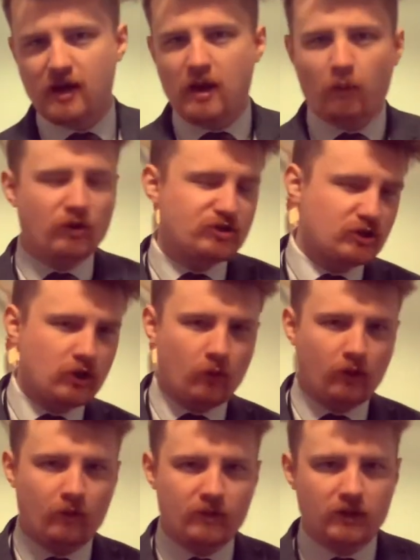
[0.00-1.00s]
What's going
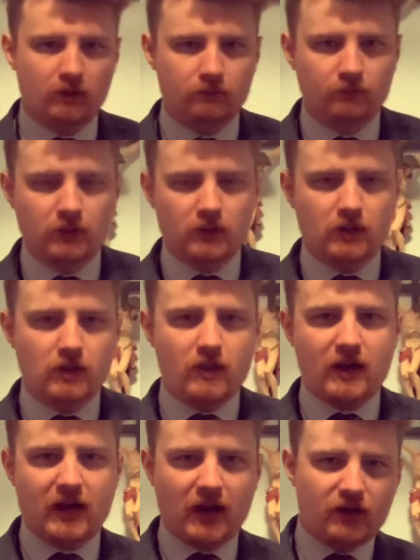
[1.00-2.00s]
on with you?
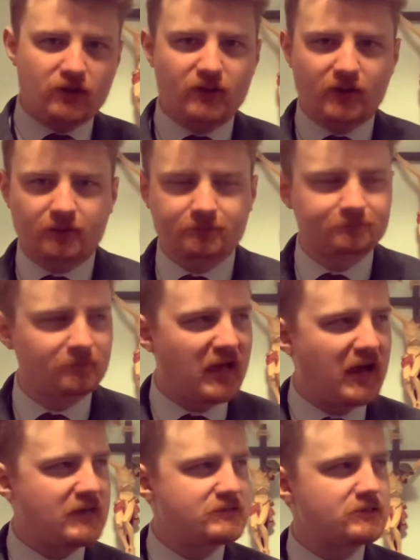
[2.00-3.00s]
That kind of thing.
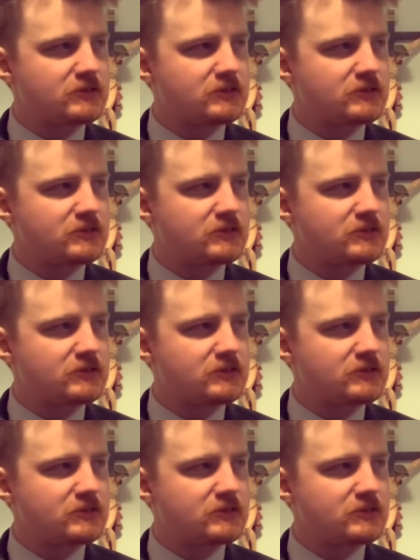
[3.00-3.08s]
And